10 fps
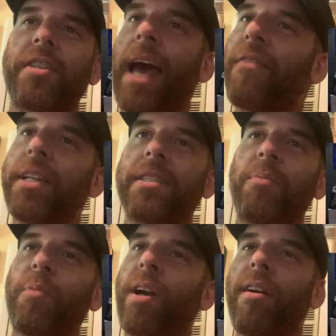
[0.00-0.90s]
just having it
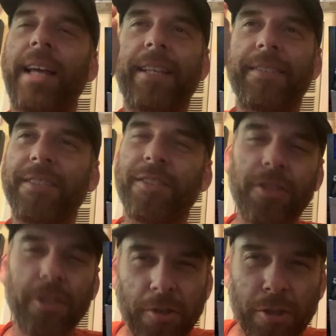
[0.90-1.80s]
somewhere. And it has this,
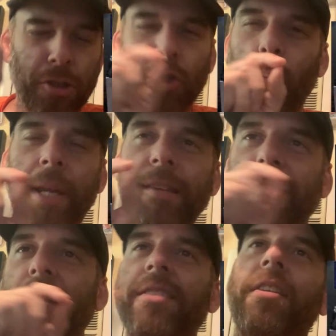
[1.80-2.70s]
there's just so many
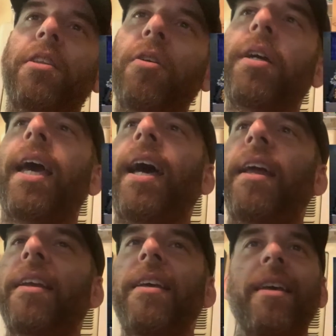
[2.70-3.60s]
things to look
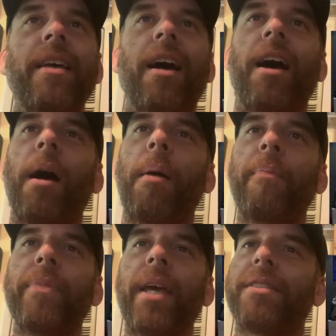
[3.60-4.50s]
at.
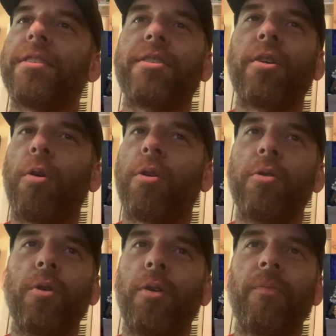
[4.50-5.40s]
Um, it's just so
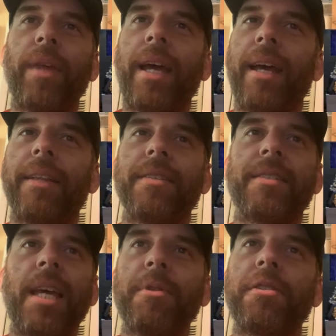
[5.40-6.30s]
cool. And the
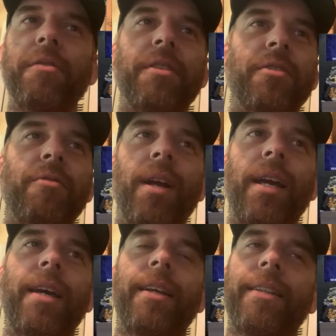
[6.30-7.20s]
Sabretooth is
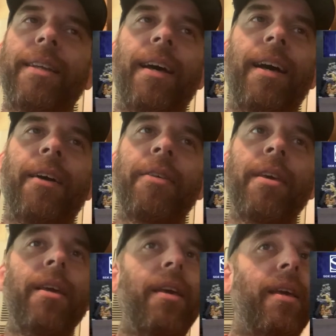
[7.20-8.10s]
great. And uh,
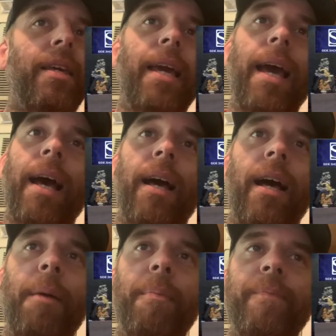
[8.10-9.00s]
yeah,
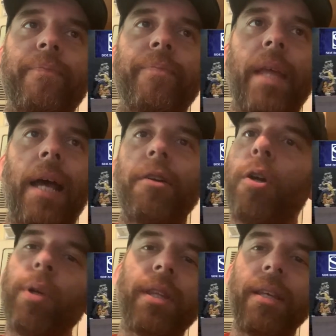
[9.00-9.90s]
um, I don't
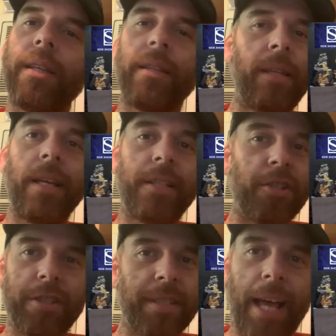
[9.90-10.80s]
know what the, the
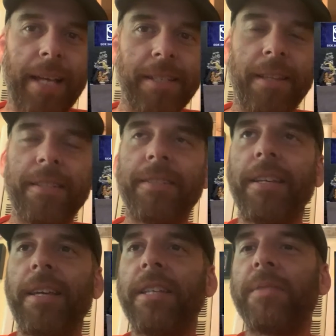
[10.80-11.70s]
edition size on this
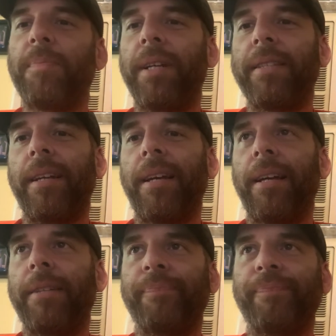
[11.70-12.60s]
thing is, but
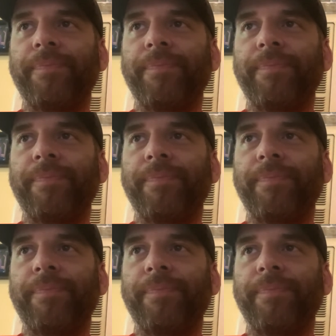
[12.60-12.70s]
uh,